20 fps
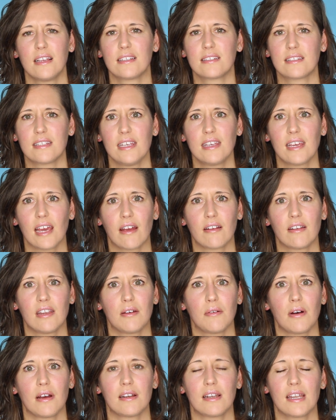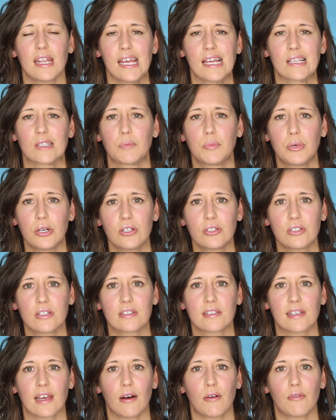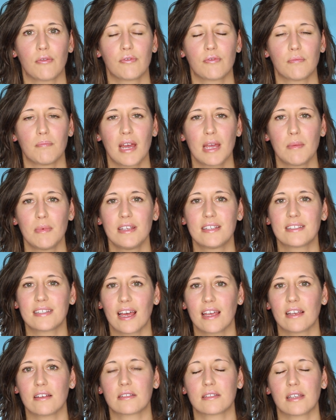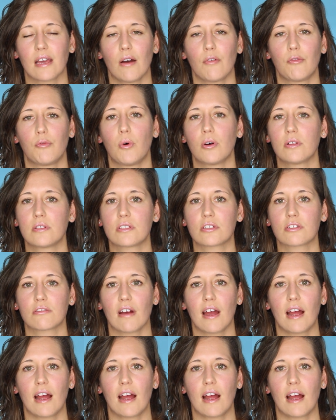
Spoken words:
seek out new ideas, push yourself, maybe set yourself one new